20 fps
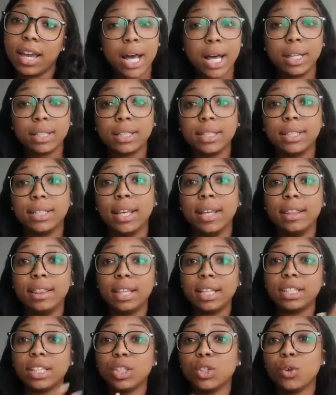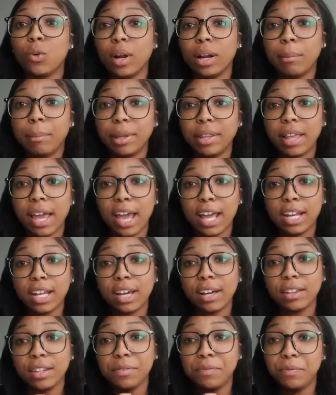But this is going to be the
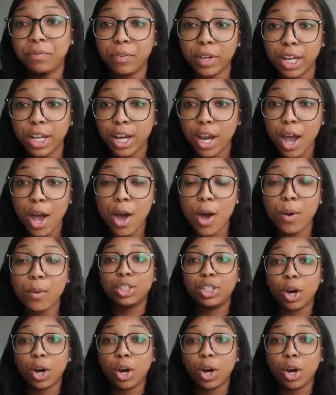ending of the video.